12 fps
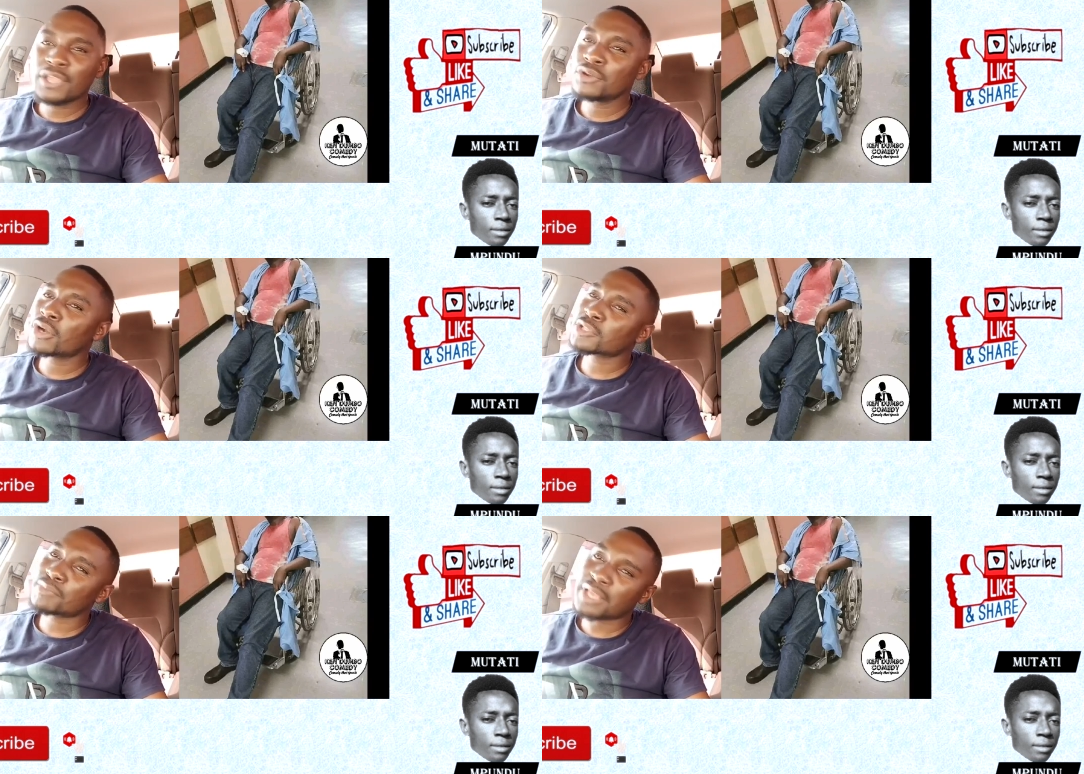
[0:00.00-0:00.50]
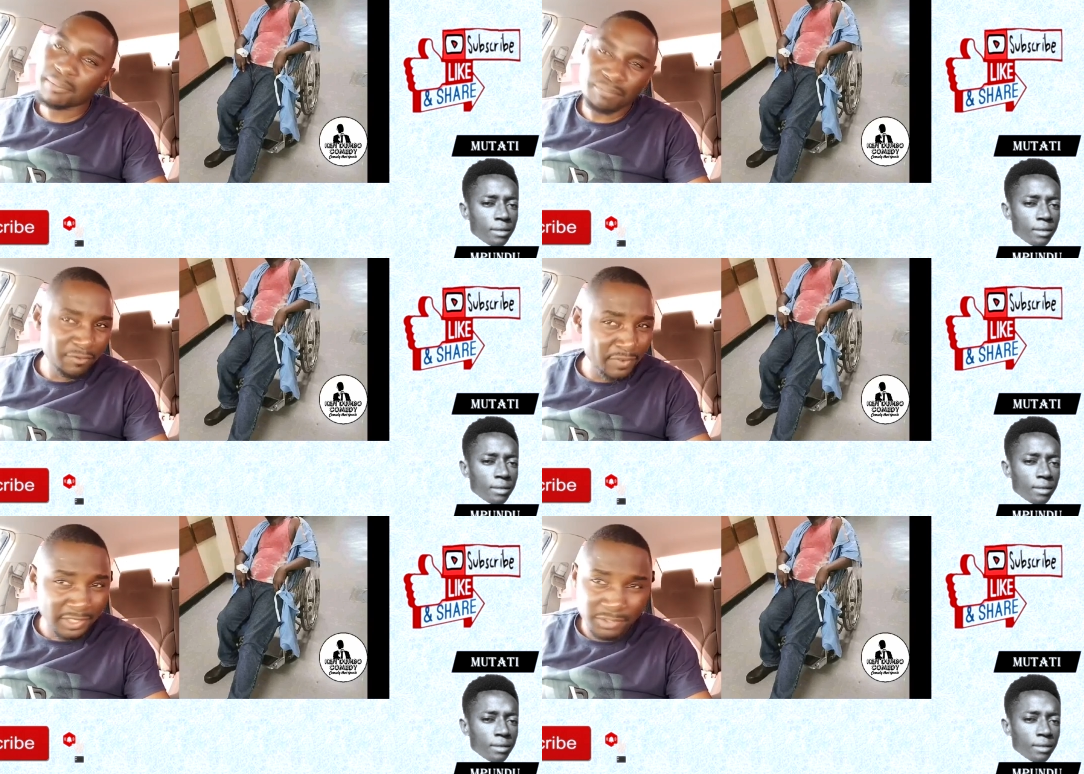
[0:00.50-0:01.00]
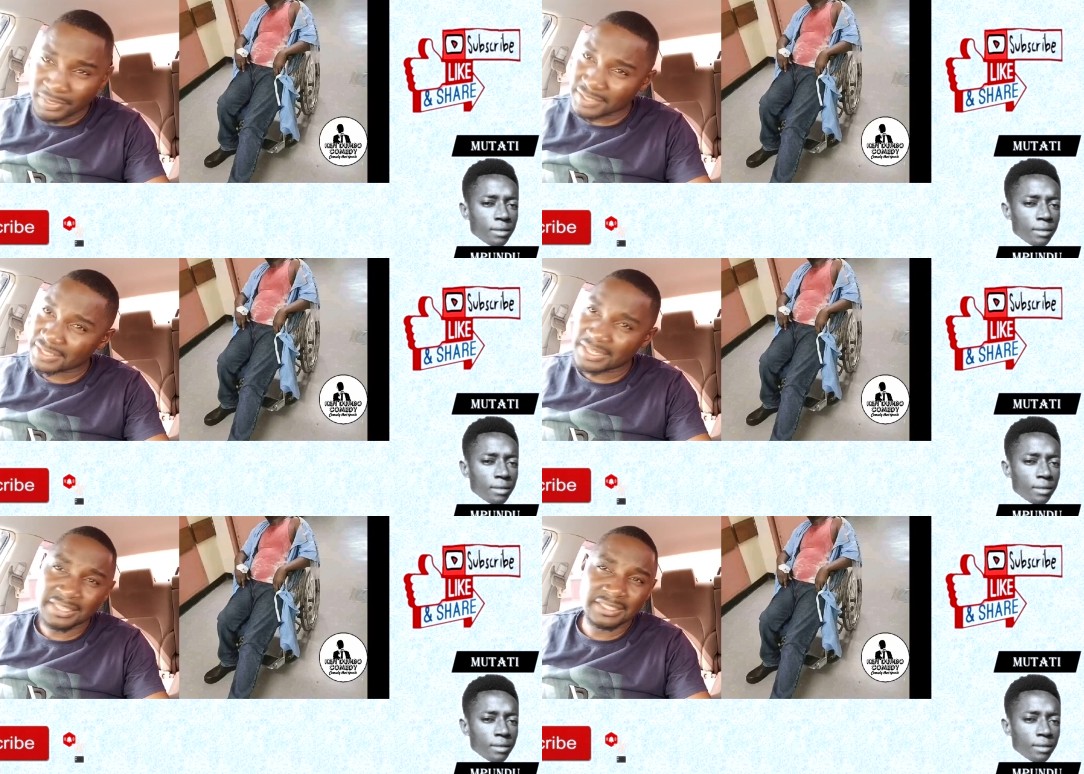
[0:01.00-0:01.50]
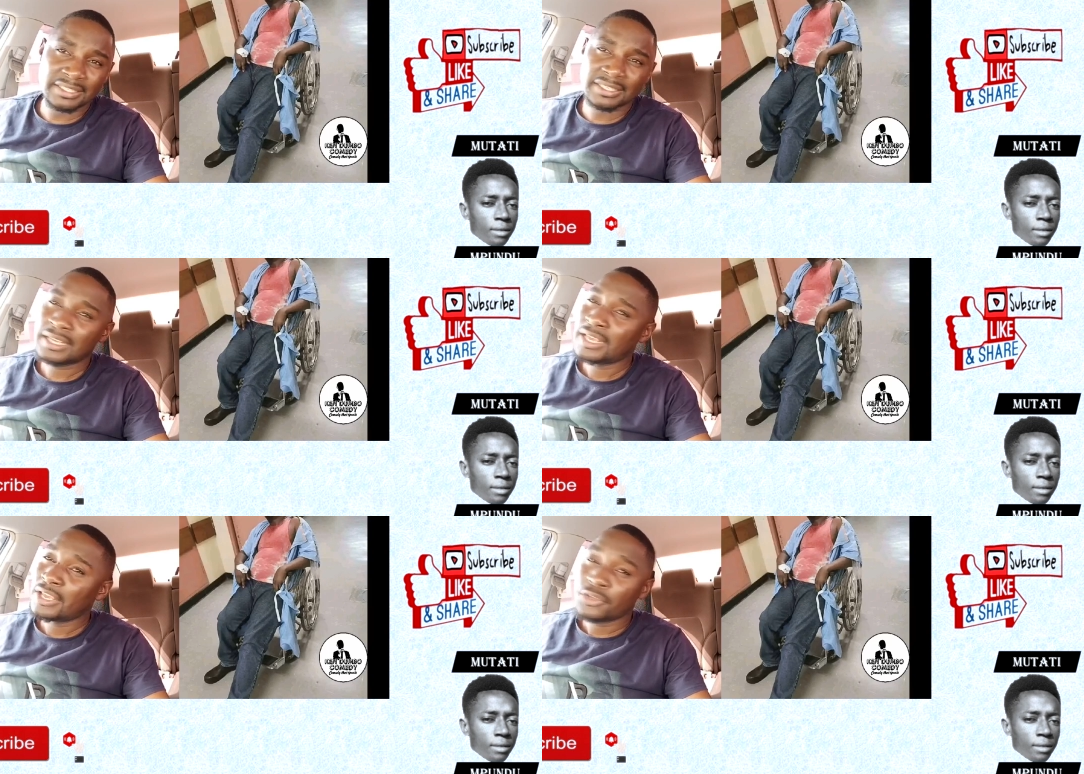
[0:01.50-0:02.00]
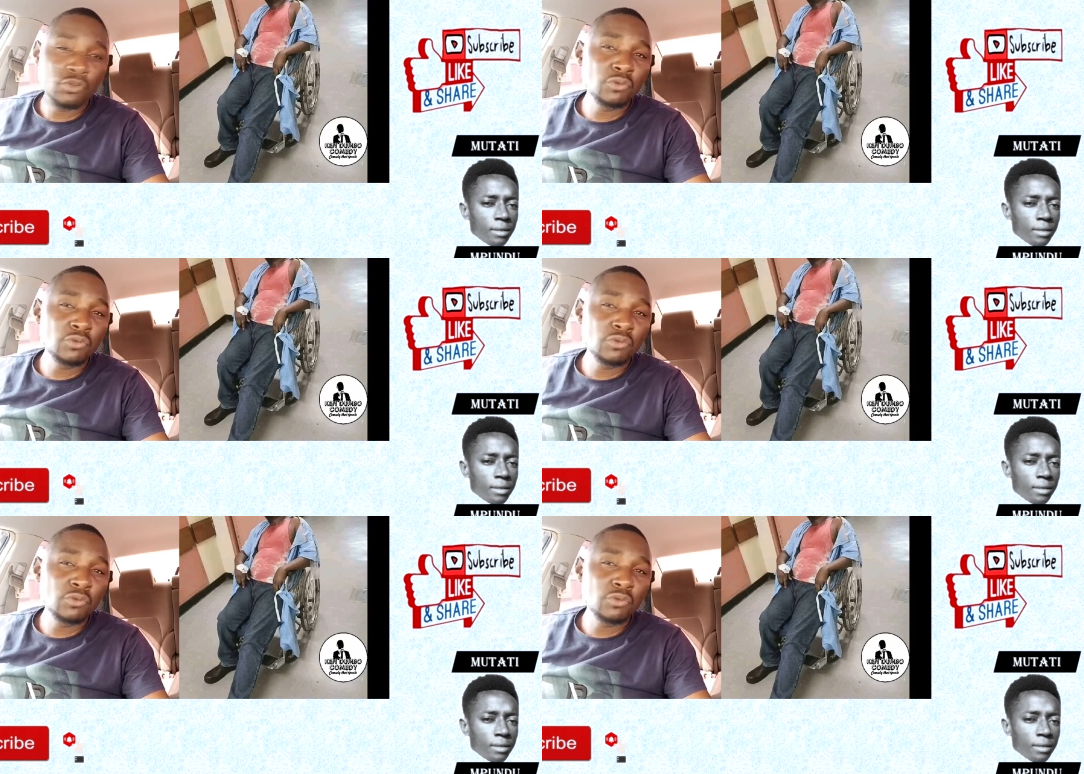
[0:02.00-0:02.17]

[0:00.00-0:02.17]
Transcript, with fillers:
Speaker 1: He may not be a perfect president.